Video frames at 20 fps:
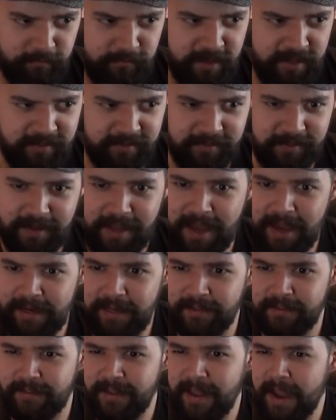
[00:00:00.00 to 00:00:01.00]
it's not
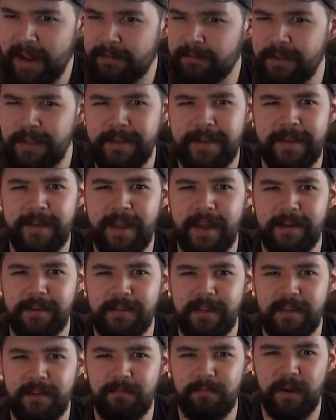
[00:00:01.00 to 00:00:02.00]
exactly
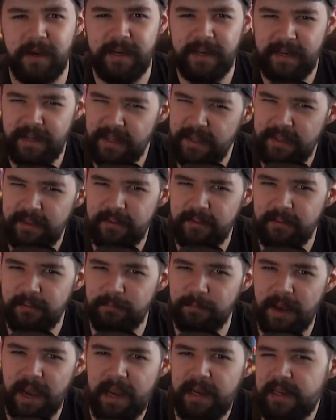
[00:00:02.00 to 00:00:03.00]
connected, but it
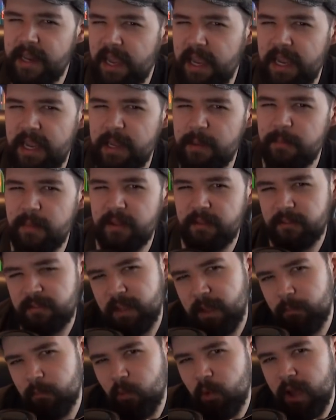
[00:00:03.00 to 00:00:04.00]
is by name in
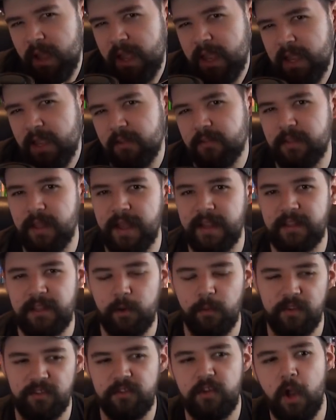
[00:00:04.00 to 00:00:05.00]
some way. Like,
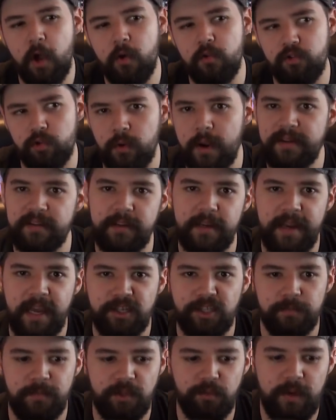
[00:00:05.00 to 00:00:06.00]
there was no direct
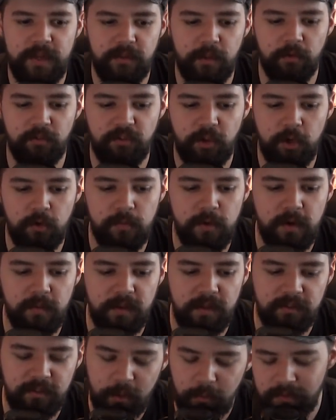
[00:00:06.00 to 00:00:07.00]
connection between those two
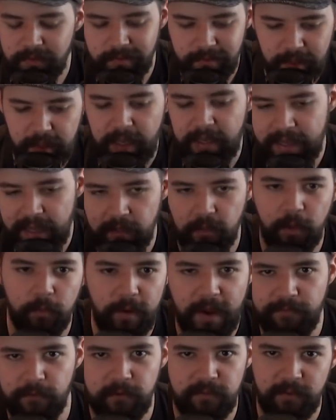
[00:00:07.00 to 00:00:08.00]
movies. There was, again, the
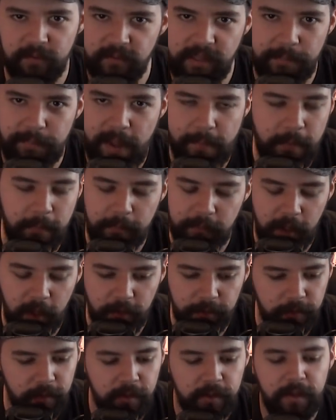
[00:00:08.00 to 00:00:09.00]
references that pop up in
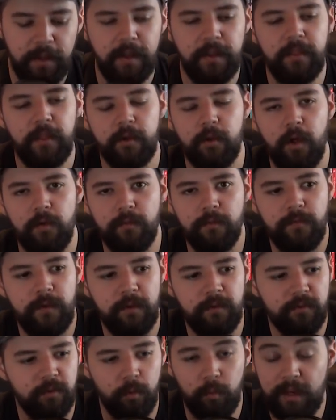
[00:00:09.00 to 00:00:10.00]
all the
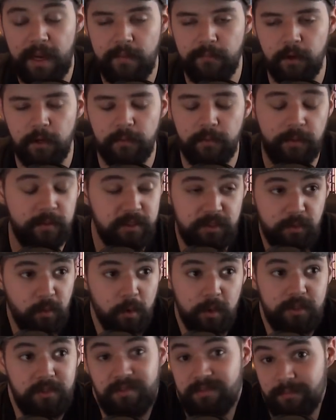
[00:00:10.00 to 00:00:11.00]
Cloverfields or whatever,
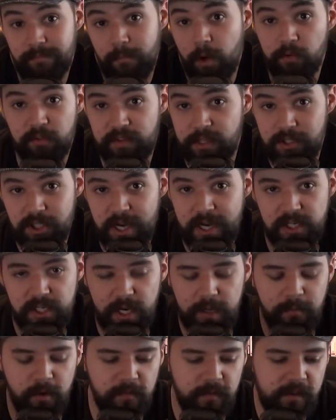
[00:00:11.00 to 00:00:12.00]
or most of the
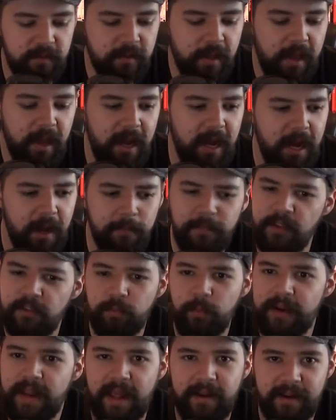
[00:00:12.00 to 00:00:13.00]
JJ movies.
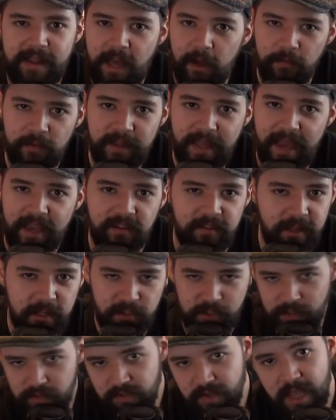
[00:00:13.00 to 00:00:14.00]
This one had a Kelvin gas
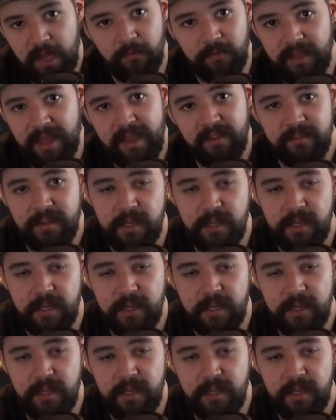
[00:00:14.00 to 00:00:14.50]
station. There's a Kelvin gas